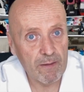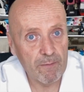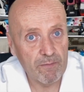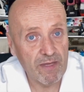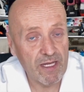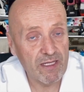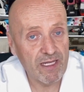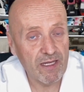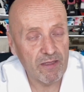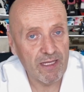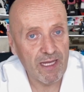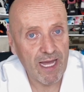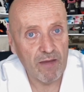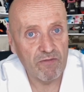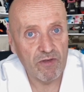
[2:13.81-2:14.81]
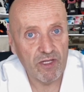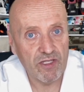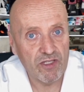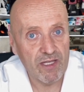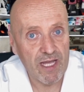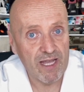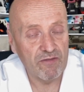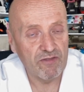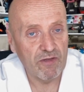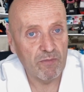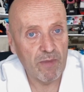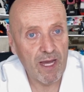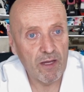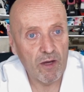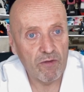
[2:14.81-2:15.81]
meaning the average
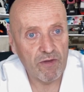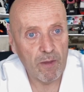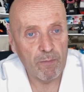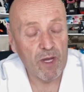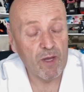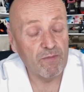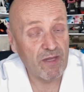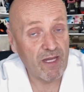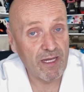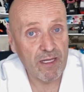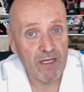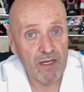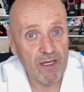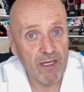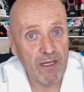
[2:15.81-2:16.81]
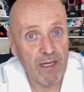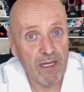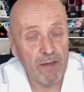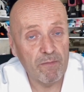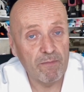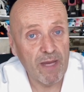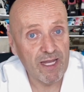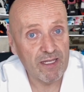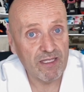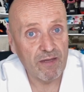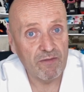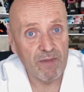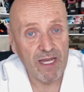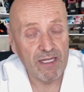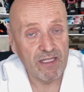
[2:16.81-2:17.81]
lifespan of a puppy
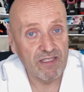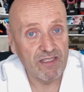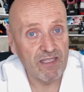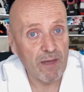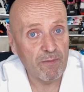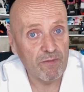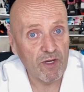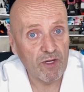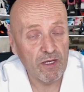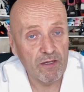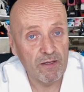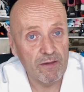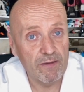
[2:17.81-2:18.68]
impacted by distemper.